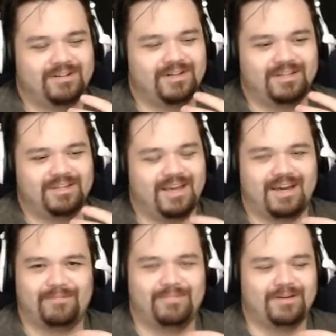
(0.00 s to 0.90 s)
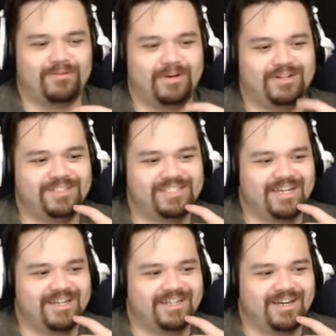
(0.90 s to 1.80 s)
yeah, I'm not quite
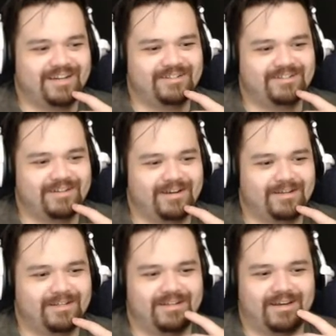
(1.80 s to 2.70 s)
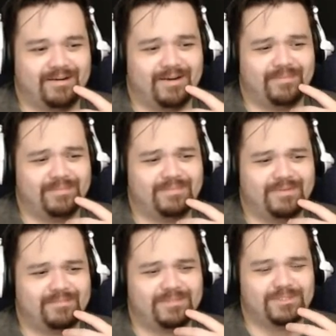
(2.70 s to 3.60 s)
understanding that. Uh, I'm
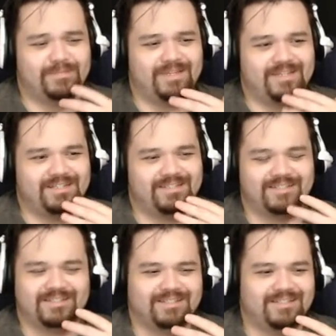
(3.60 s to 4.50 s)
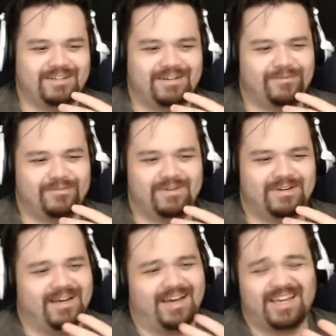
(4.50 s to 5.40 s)
I'm assuming.
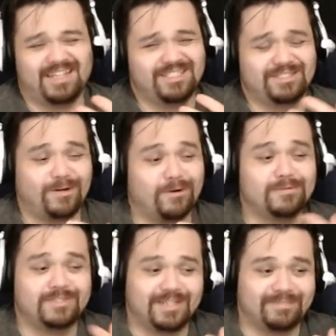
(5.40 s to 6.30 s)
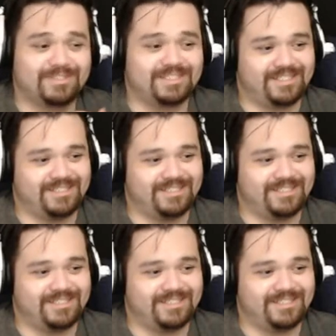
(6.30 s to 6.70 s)
I guess he's called tipsy.